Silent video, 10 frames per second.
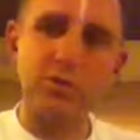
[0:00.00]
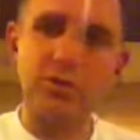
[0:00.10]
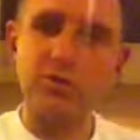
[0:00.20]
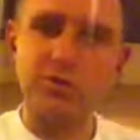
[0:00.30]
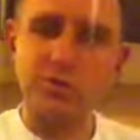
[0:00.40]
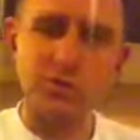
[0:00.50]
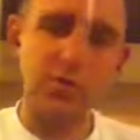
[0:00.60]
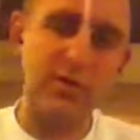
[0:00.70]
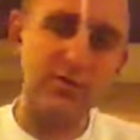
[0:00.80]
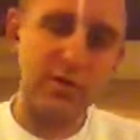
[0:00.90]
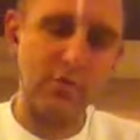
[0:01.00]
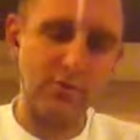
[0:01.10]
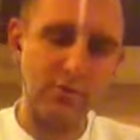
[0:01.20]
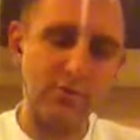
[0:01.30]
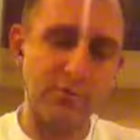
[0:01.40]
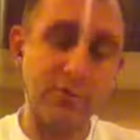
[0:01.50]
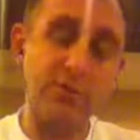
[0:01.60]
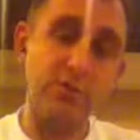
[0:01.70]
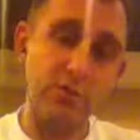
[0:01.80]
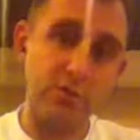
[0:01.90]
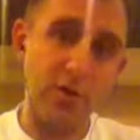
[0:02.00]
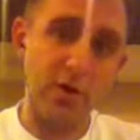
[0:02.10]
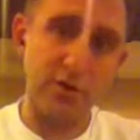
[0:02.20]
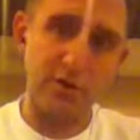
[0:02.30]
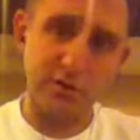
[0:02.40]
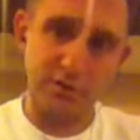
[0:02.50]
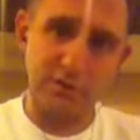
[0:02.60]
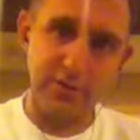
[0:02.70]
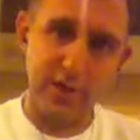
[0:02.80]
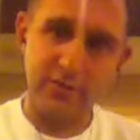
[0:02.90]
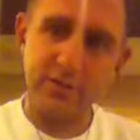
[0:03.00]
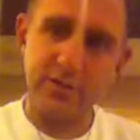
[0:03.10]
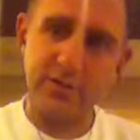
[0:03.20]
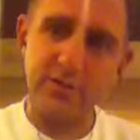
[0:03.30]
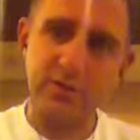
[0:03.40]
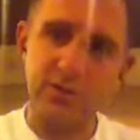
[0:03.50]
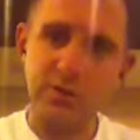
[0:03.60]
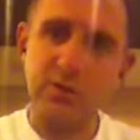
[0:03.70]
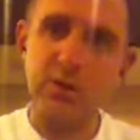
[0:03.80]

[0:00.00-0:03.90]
Good news is you don't have to count through 52 cards, just 5 and then 2.